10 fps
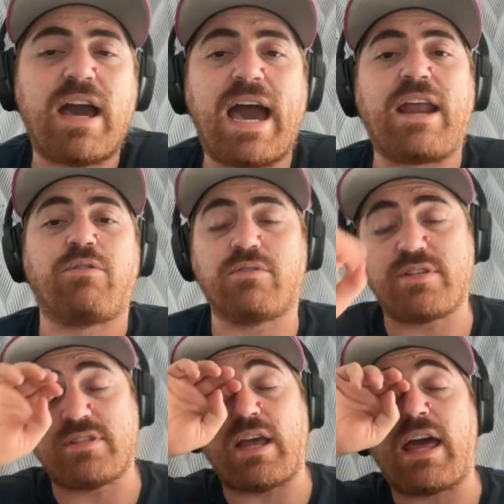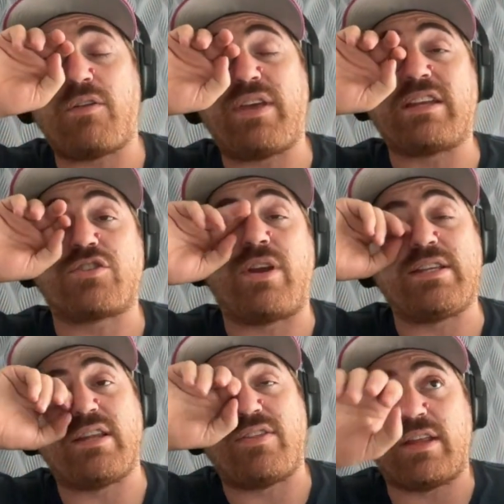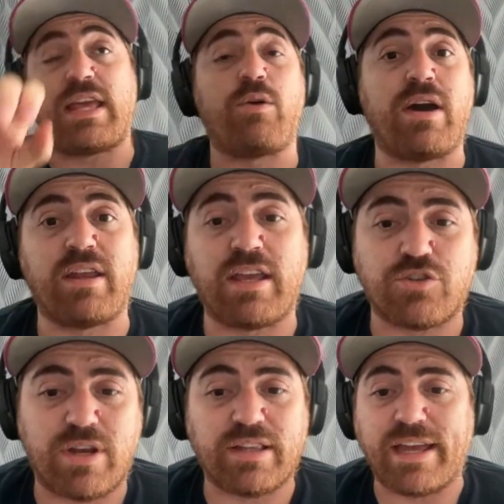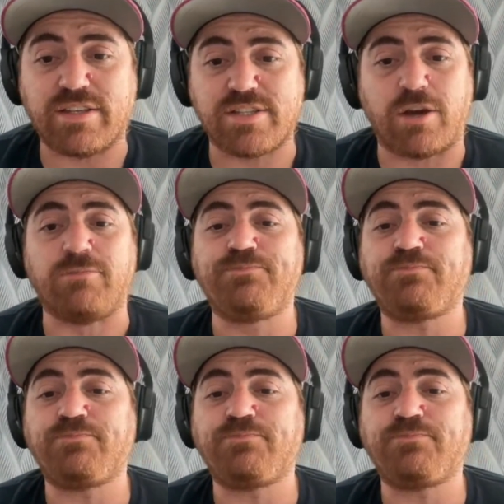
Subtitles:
I don't think it's crazy to think they go out and get Trey Lance. So